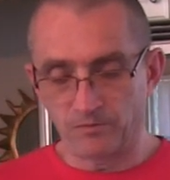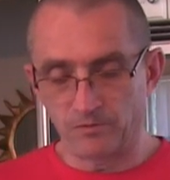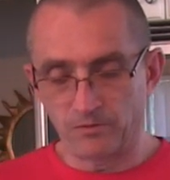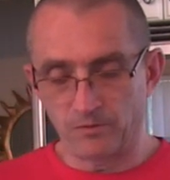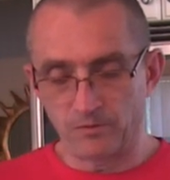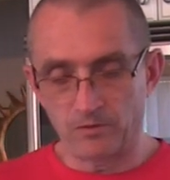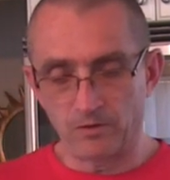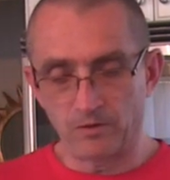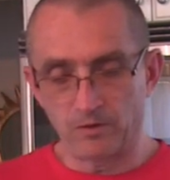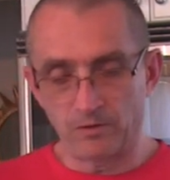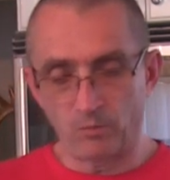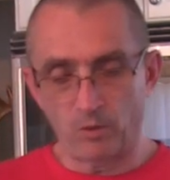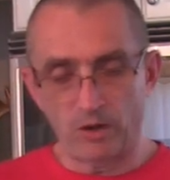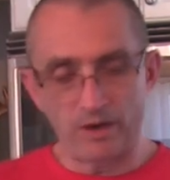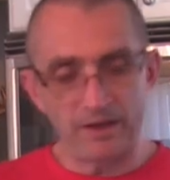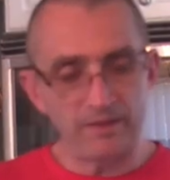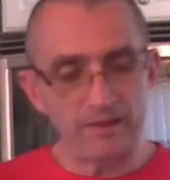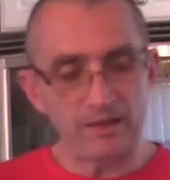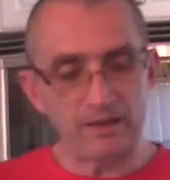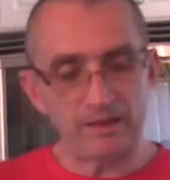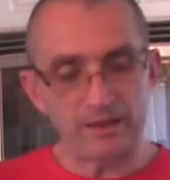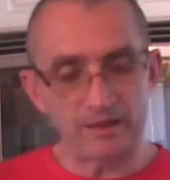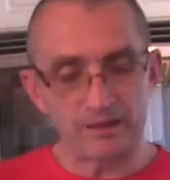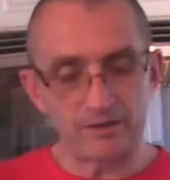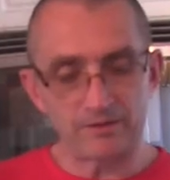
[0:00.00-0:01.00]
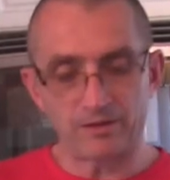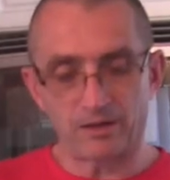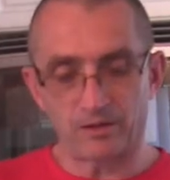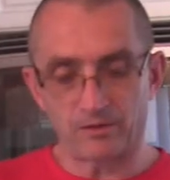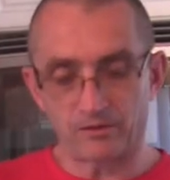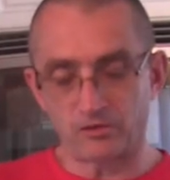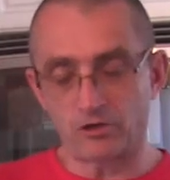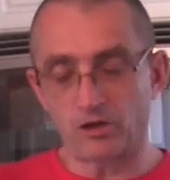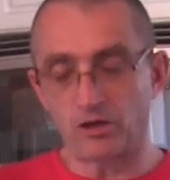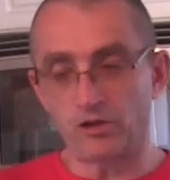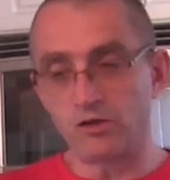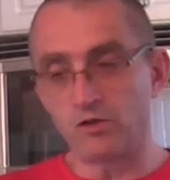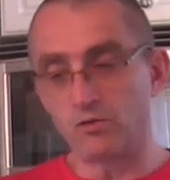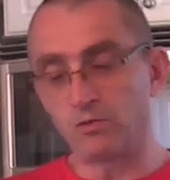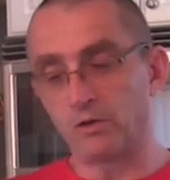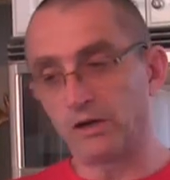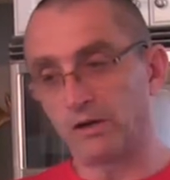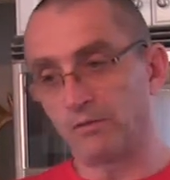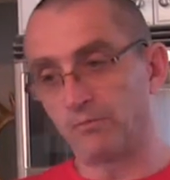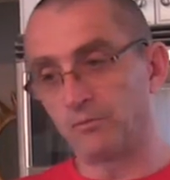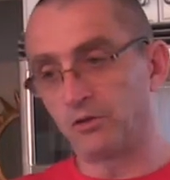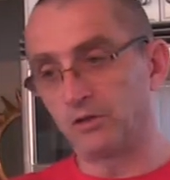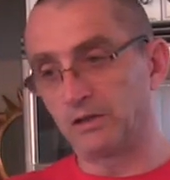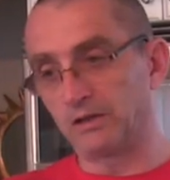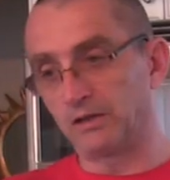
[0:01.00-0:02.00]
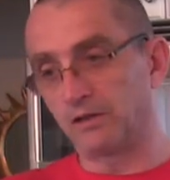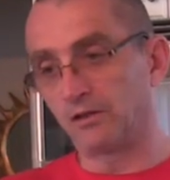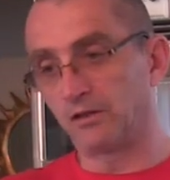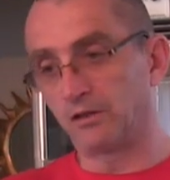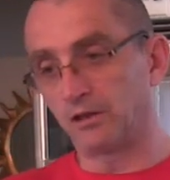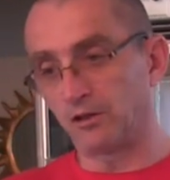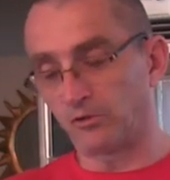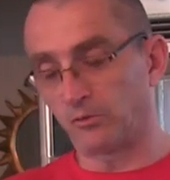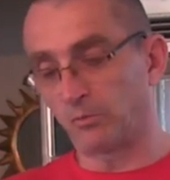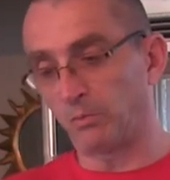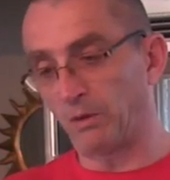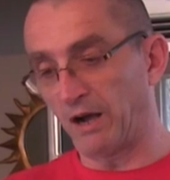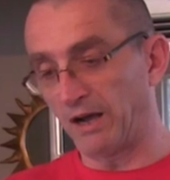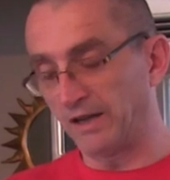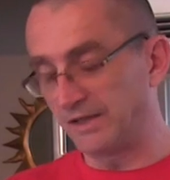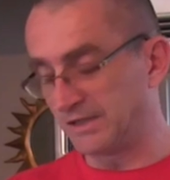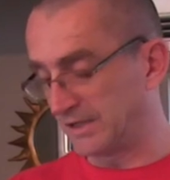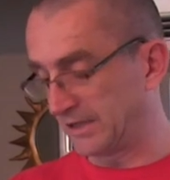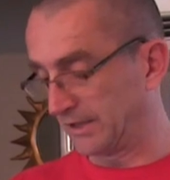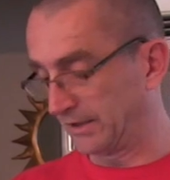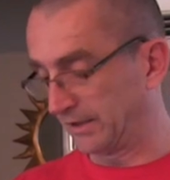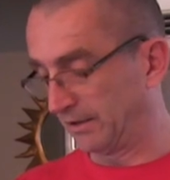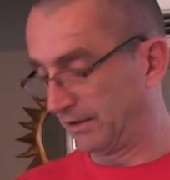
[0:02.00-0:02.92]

So there's still a little bit of salt on these pieces of meat.